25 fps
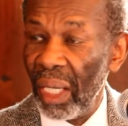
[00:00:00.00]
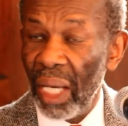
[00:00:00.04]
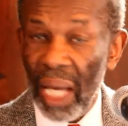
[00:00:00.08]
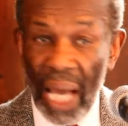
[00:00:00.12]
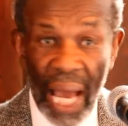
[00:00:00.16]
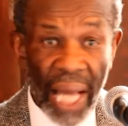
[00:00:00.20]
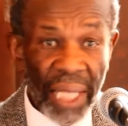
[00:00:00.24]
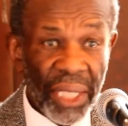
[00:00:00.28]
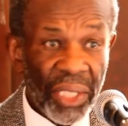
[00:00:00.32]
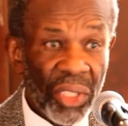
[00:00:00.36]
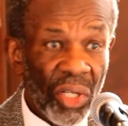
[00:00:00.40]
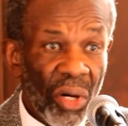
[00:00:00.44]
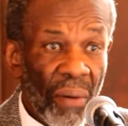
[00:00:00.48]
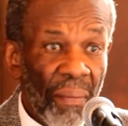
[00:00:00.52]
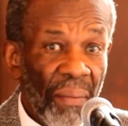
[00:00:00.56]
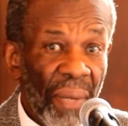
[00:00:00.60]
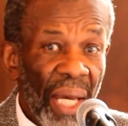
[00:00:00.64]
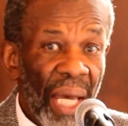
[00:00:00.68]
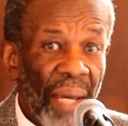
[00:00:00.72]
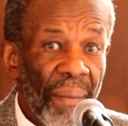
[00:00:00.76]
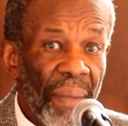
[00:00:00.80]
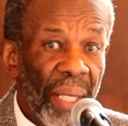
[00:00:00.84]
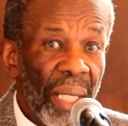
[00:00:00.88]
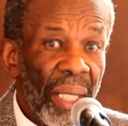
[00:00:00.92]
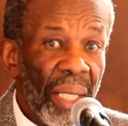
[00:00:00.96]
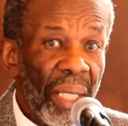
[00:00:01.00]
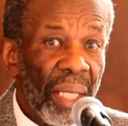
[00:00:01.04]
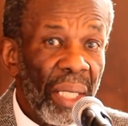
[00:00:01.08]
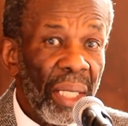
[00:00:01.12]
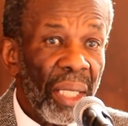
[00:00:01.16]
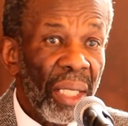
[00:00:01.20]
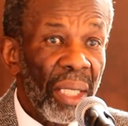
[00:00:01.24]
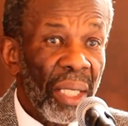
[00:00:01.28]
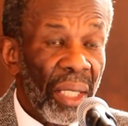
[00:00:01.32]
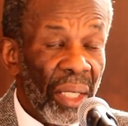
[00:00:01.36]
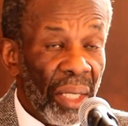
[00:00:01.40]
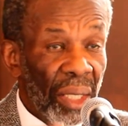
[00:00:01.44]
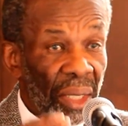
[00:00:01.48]
And so maybe
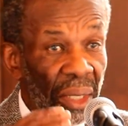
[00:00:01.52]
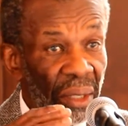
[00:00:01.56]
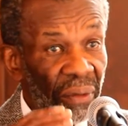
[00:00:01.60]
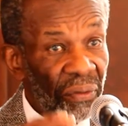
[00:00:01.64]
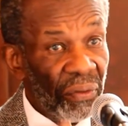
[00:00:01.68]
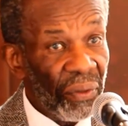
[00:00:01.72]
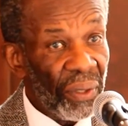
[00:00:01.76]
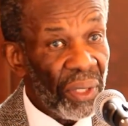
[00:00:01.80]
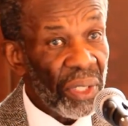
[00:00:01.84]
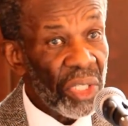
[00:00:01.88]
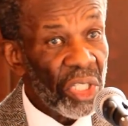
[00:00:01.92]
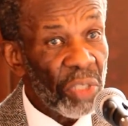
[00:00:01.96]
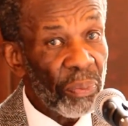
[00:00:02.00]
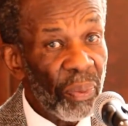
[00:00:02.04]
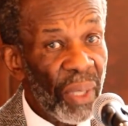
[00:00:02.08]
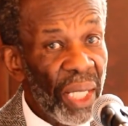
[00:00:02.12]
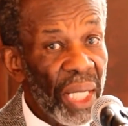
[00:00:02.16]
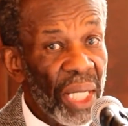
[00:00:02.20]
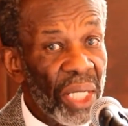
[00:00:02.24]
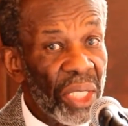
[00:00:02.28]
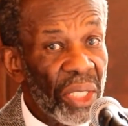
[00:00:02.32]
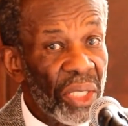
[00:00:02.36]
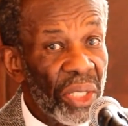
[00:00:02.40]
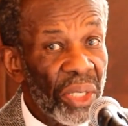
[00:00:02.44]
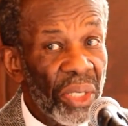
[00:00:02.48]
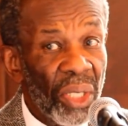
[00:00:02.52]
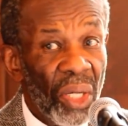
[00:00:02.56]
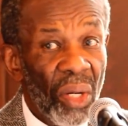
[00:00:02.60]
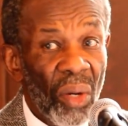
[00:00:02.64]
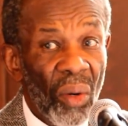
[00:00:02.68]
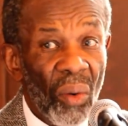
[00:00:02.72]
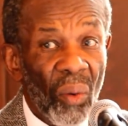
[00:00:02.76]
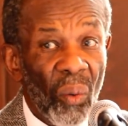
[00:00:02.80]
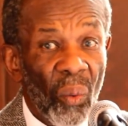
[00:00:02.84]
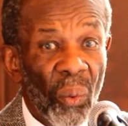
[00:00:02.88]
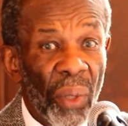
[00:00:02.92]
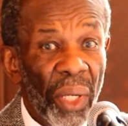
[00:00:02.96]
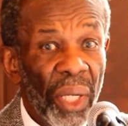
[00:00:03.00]
the first place
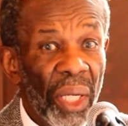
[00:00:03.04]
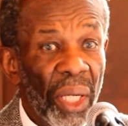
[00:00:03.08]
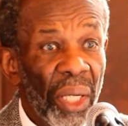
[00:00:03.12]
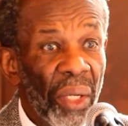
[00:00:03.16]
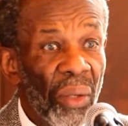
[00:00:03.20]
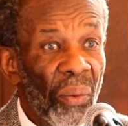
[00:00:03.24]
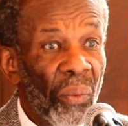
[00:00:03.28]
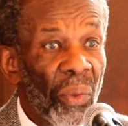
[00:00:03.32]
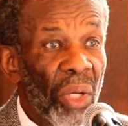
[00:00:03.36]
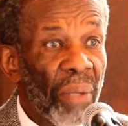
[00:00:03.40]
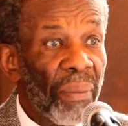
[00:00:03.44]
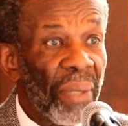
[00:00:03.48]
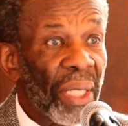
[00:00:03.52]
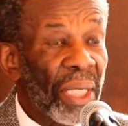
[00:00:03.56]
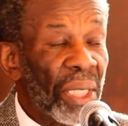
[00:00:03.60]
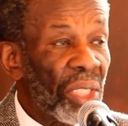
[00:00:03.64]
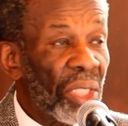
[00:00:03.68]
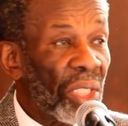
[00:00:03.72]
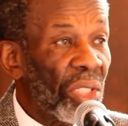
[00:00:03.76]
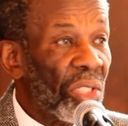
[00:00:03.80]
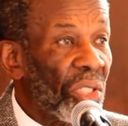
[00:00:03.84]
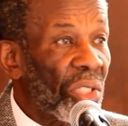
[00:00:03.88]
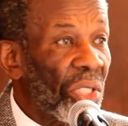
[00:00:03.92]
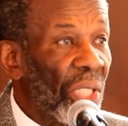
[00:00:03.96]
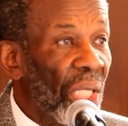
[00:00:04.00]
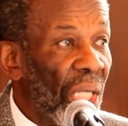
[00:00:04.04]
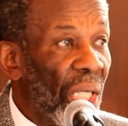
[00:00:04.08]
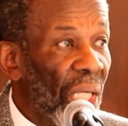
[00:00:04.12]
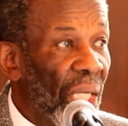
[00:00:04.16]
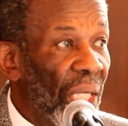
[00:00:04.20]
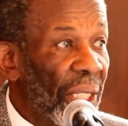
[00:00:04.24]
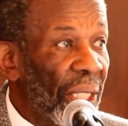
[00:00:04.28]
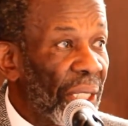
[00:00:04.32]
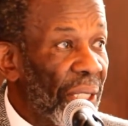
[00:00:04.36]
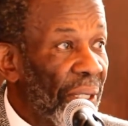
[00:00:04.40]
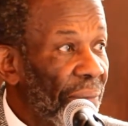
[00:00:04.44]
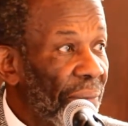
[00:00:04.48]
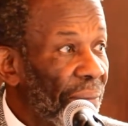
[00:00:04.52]
where we must
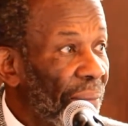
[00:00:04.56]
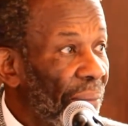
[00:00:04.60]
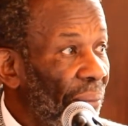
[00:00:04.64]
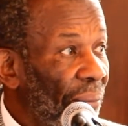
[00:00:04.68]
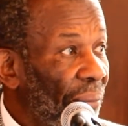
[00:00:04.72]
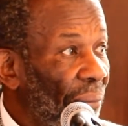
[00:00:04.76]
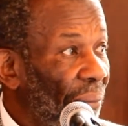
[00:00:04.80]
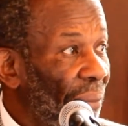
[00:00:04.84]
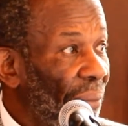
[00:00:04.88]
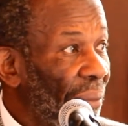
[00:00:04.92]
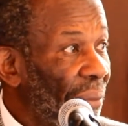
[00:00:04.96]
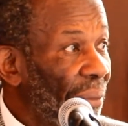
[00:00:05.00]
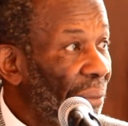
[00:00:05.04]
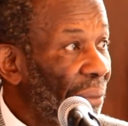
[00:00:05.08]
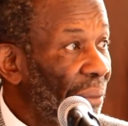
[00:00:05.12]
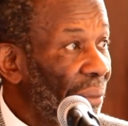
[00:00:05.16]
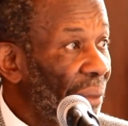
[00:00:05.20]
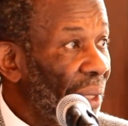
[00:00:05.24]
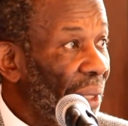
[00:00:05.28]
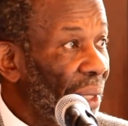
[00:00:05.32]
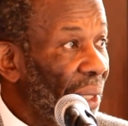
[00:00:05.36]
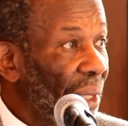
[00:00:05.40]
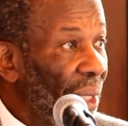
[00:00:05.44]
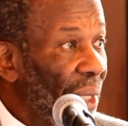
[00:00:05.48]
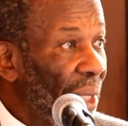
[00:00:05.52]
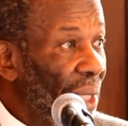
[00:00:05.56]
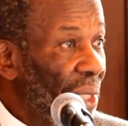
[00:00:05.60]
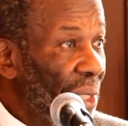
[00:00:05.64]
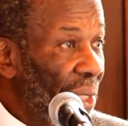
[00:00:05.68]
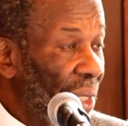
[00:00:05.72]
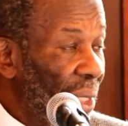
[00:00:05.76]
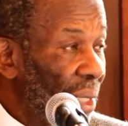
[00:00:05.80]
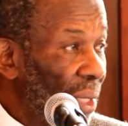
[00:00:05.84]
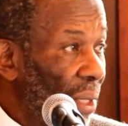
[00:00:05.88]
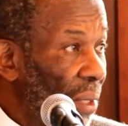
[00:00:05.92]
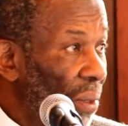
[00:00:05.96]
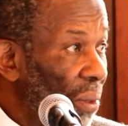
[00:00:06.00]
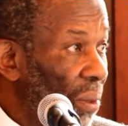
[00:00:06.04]
start is
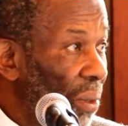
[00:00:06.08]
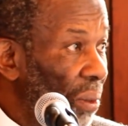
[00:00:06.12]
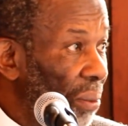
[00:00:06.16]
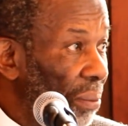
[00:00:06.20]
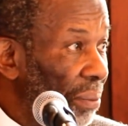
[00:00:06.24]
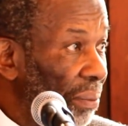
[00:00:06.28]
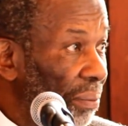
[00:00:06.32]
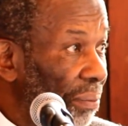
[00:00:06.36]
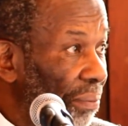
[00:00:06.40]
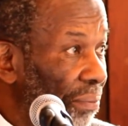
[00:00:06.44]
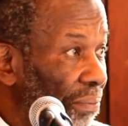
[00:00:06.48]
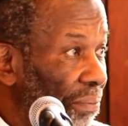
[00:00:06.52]
the home.